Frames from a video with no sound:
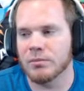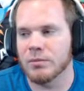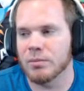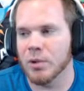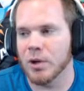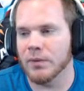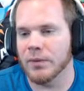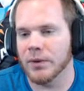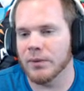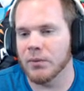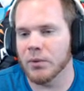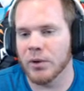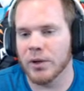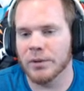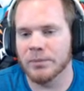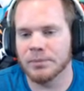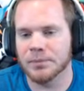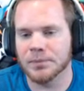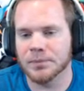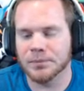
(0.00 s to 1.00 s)
perfect for
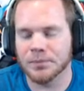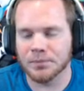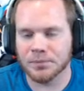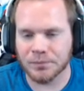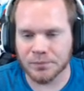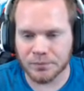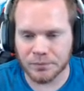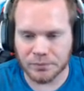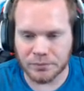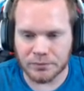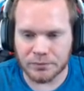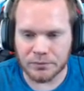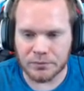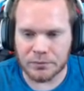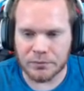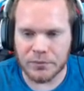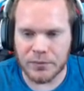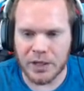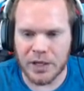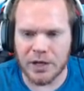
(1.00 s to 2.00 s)

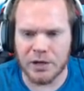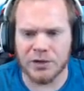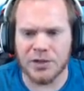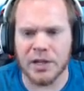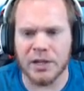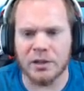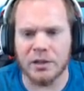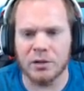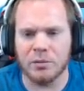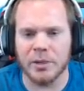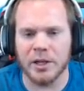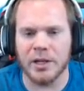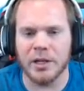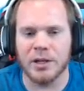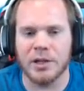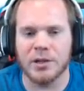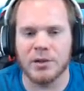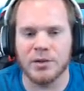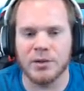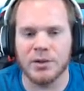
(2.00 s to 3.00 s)
you. It'll take a little bit
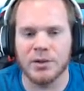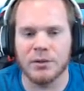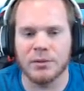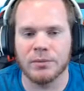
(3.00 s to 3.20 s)
getting used to.